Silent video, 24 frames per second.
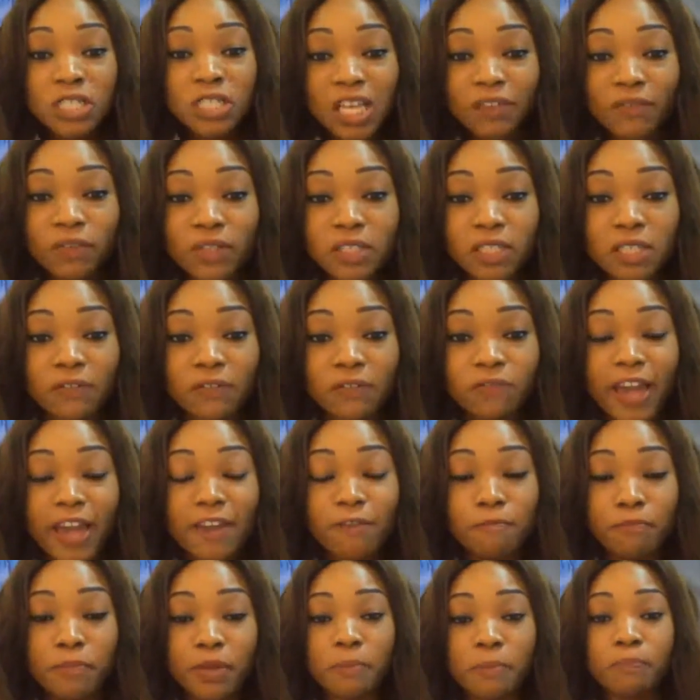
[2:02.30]
your
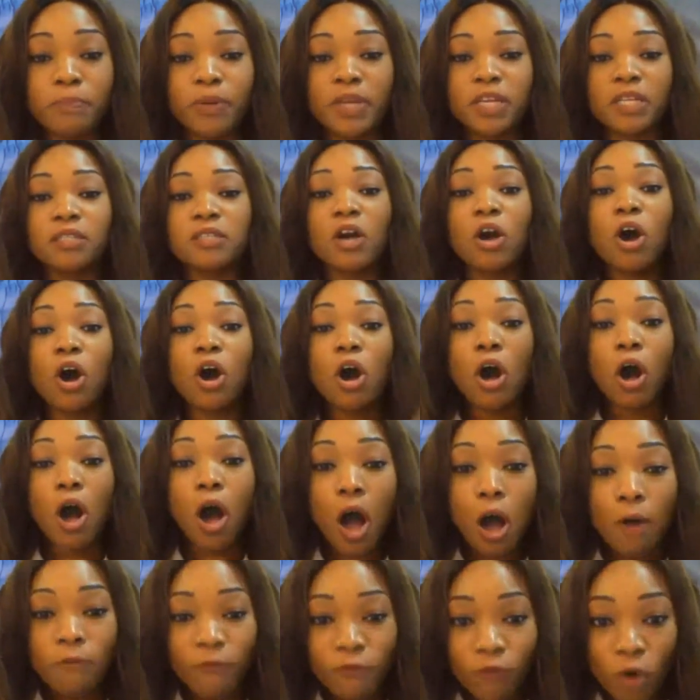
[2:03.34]
275 BPs
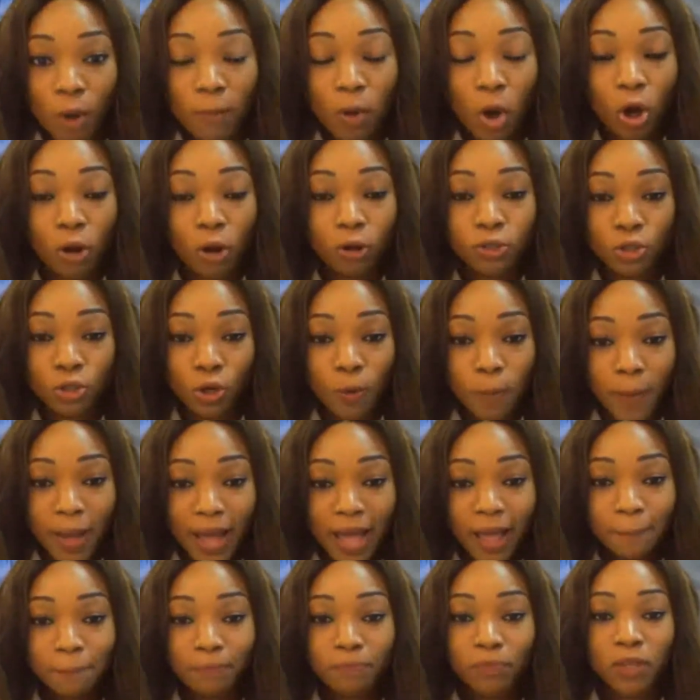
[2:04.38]
from
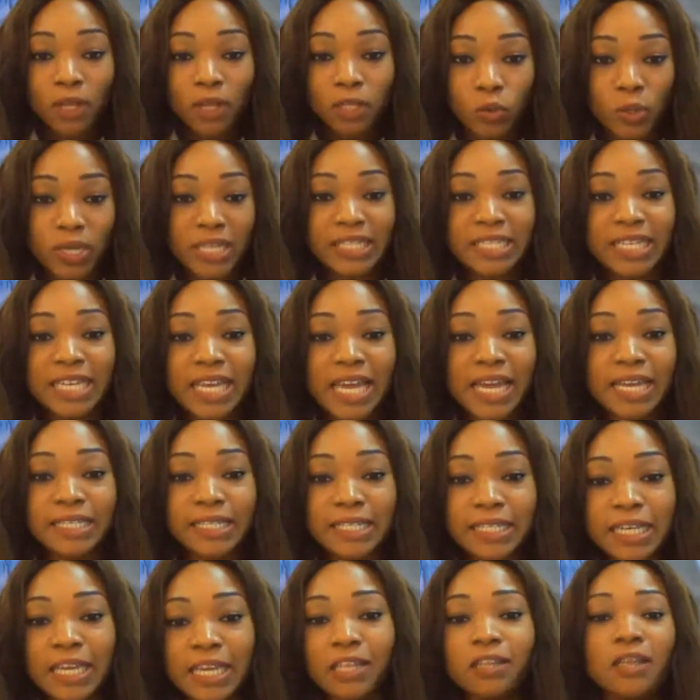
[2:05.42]
October
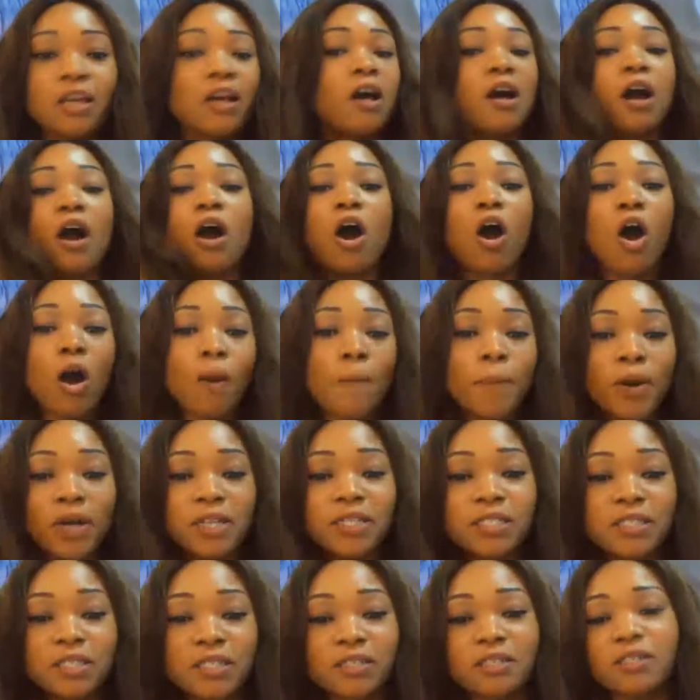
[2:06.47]
2018
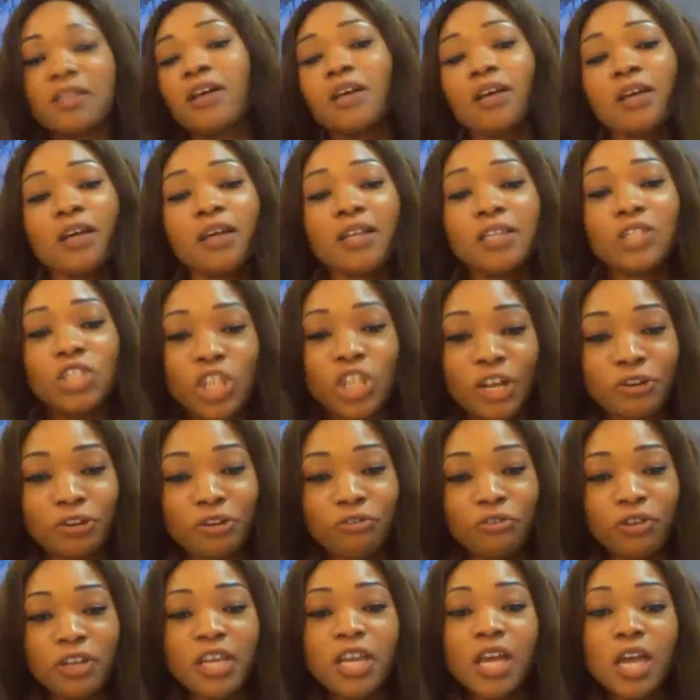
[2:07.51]
up until
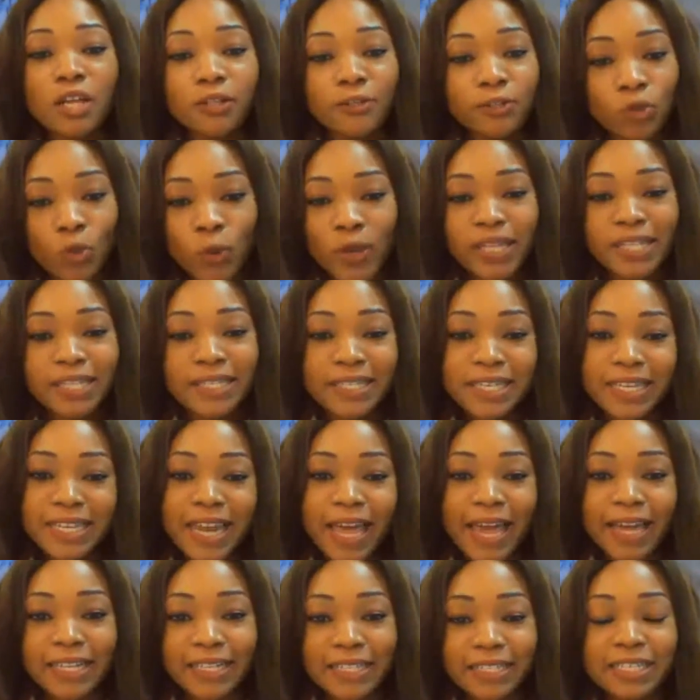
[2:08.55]
January
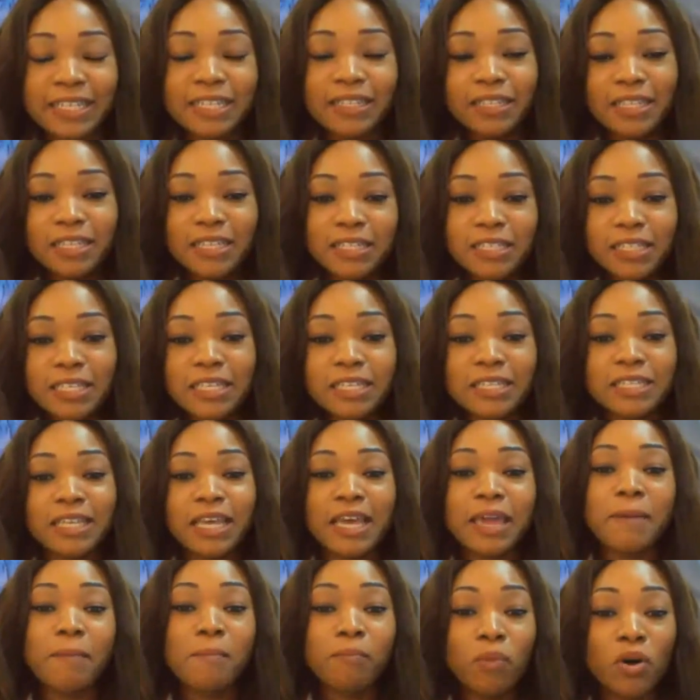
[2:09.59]
2019. This is
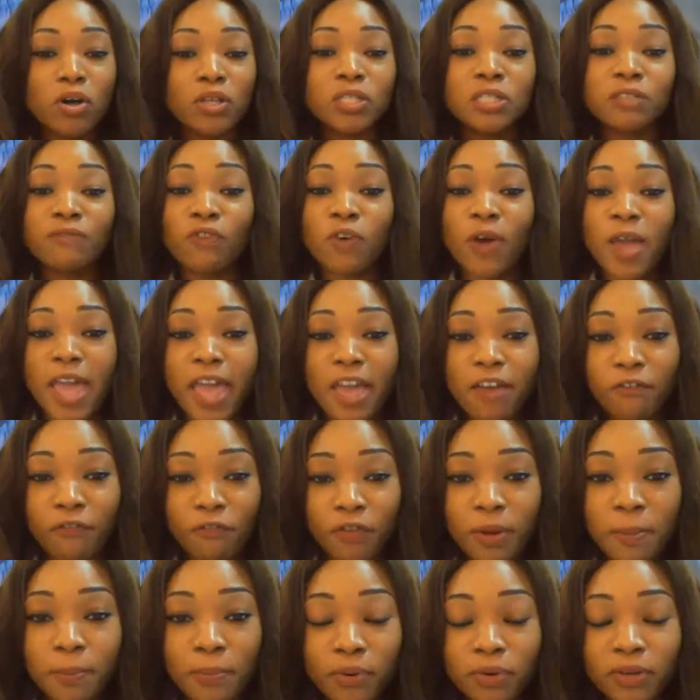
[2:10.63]
a must for
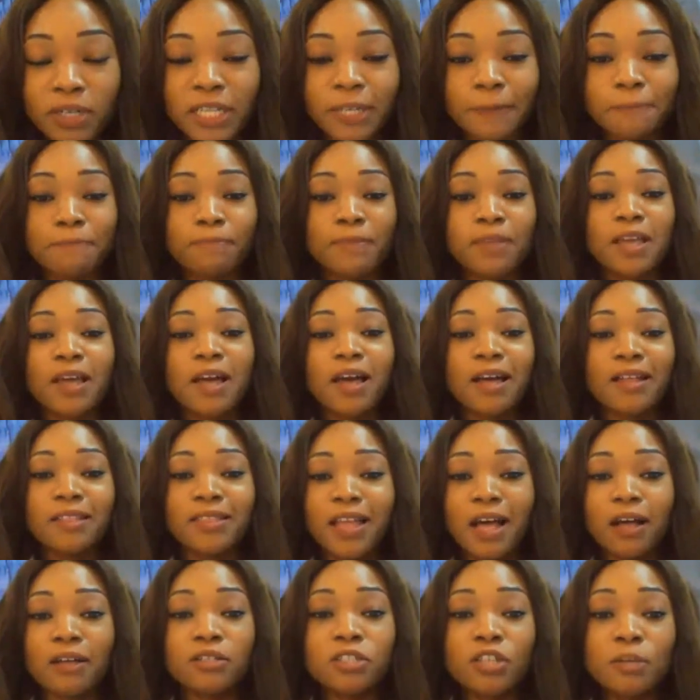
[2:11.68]
everybody.
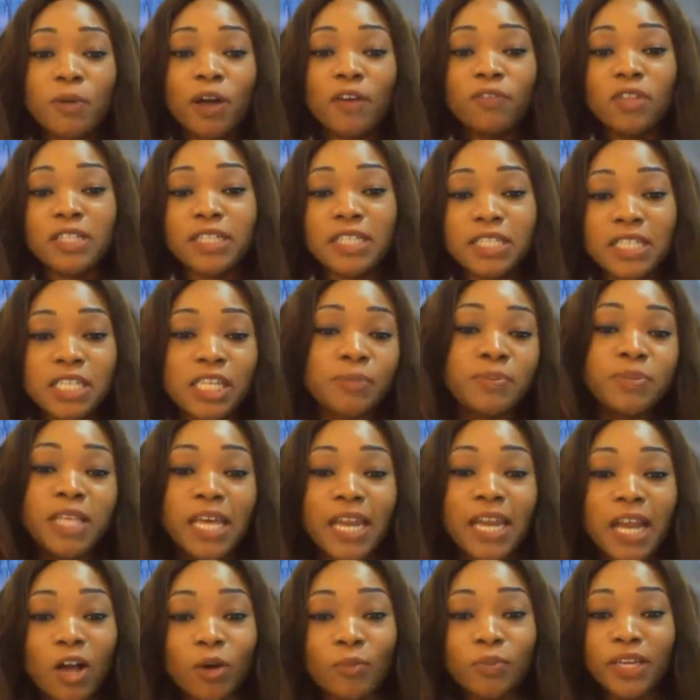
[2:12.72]
Now, some of the tips
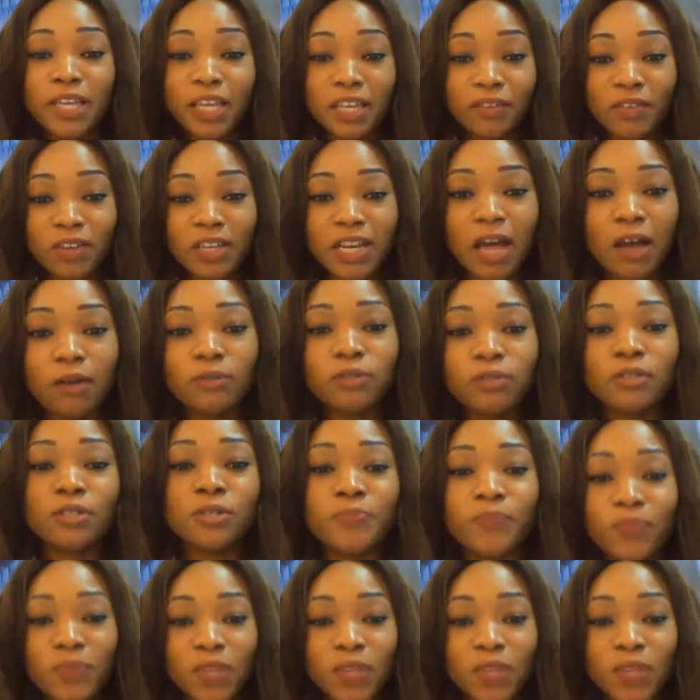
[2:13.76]
that I'll be giving out